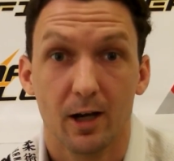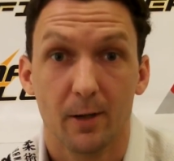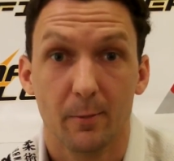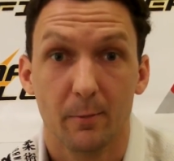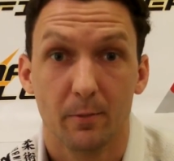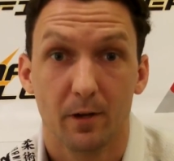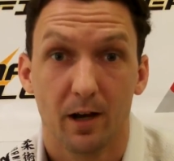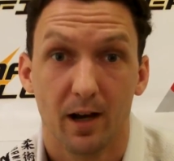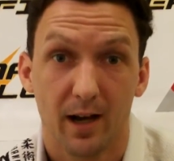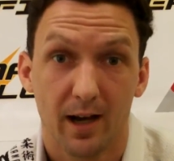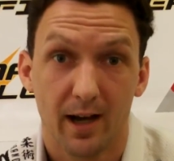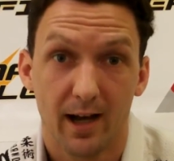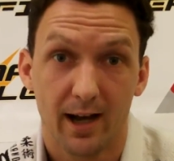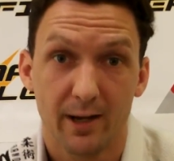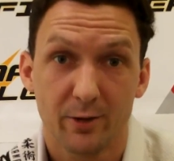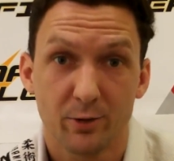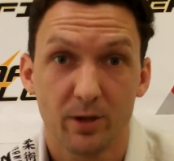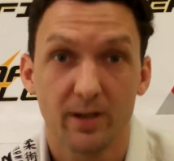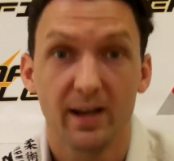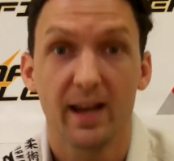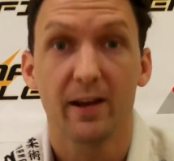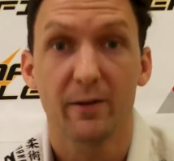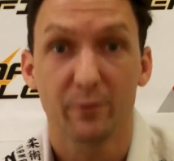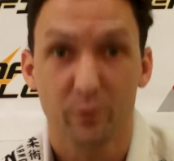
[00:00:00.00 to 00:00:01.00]

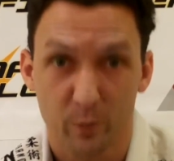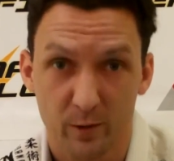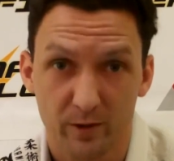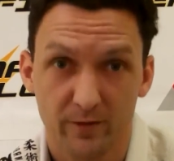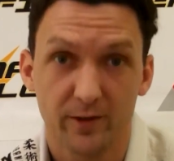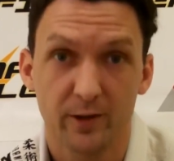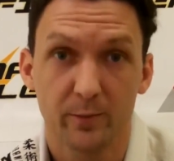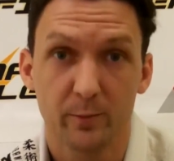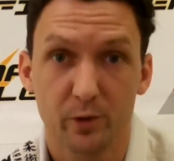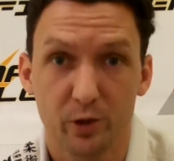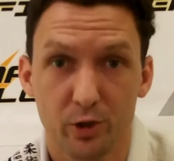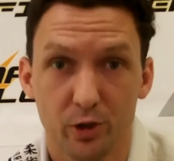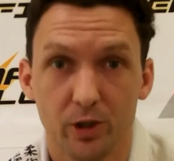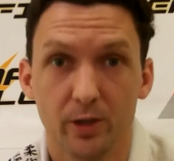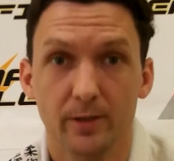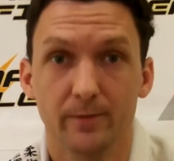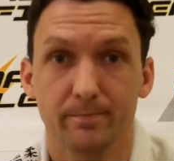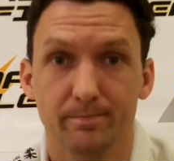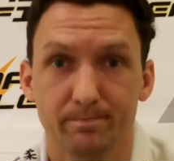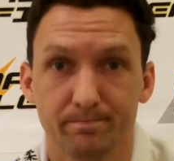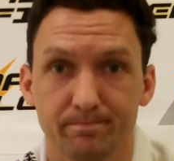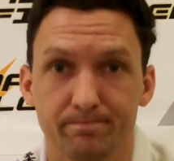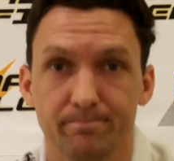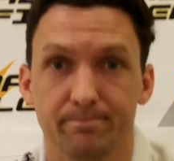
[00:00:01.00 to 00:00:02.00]
I train out of Springfield,
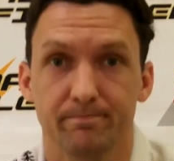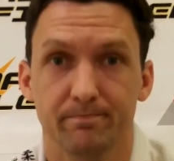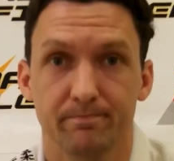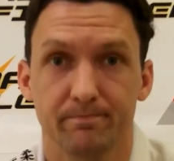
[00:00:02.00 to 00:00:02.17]
Missouri.